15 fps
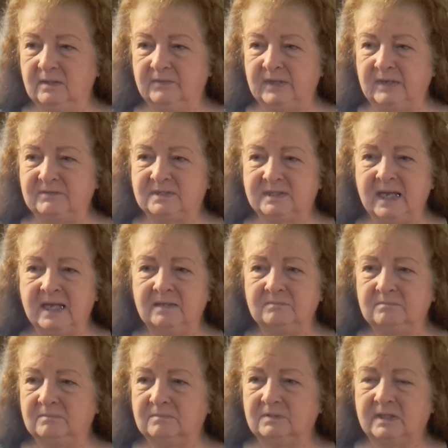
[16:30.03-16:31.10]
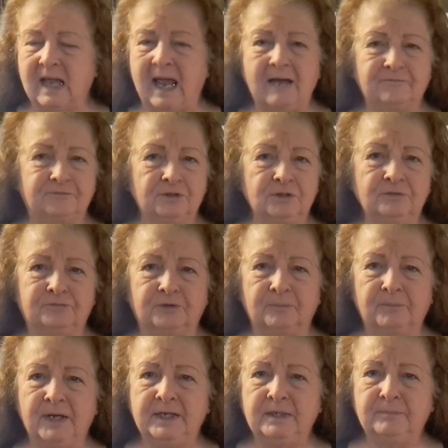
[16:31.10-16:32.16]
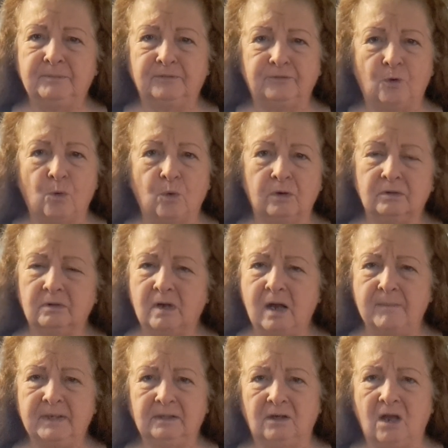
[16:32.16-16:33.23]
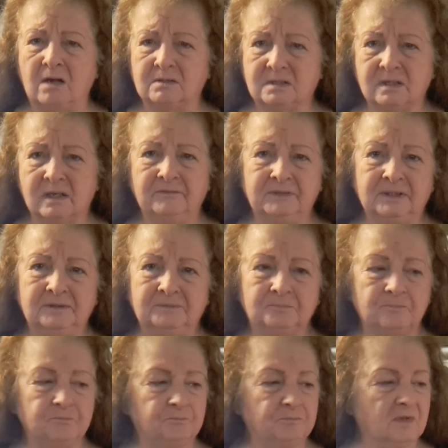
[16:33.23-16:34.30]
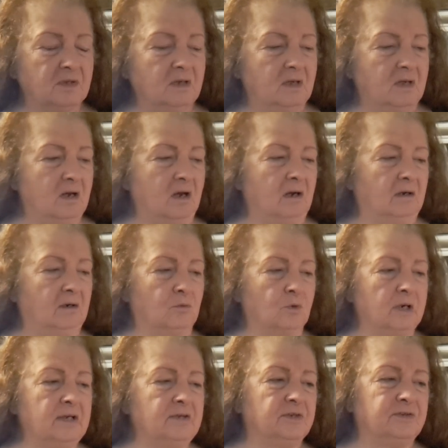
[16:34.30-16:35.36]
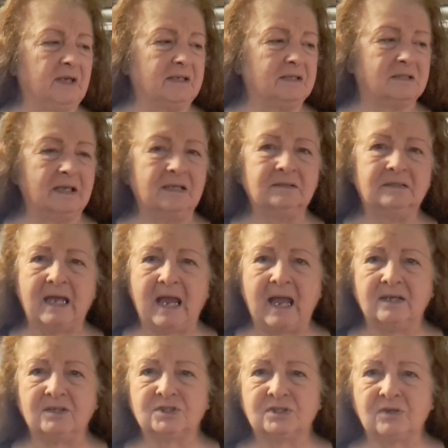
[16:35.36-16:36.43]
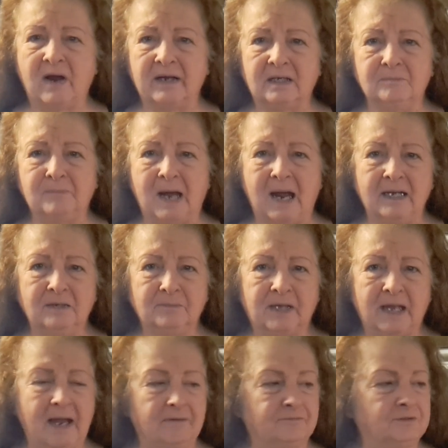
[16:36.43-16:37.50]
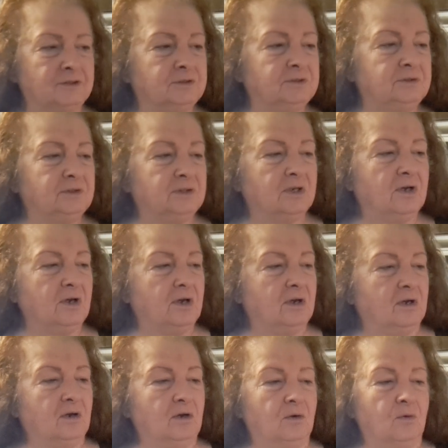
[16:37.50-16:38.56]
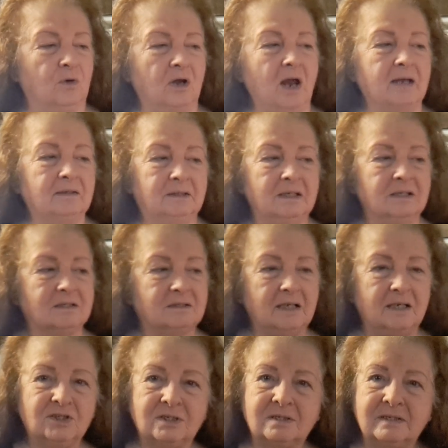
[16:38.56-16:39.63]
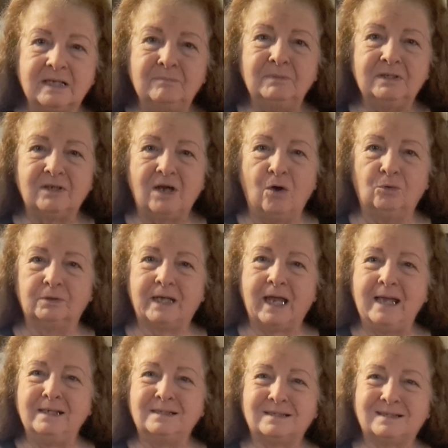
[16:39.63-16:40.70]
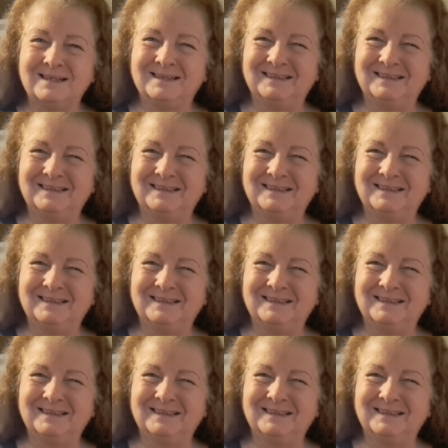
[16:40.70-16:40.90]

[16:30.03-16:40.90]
they've sent cat food for Buddy before. I mean, lots of it. Or either they send cash so I can buy him cat food. Or like this, they just send me the whole case,